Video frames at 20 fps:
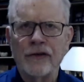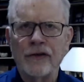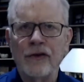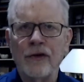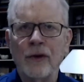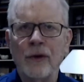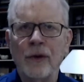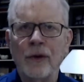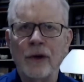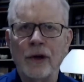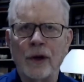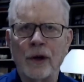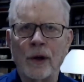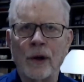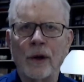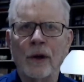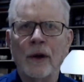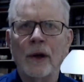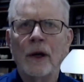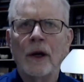to your
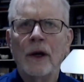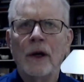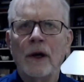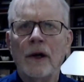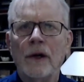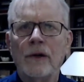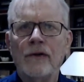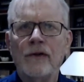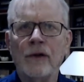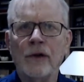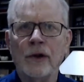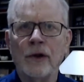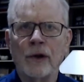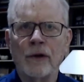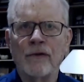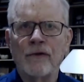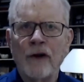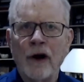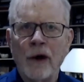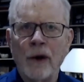
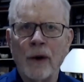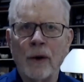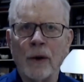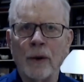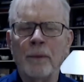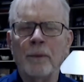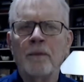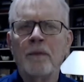phone,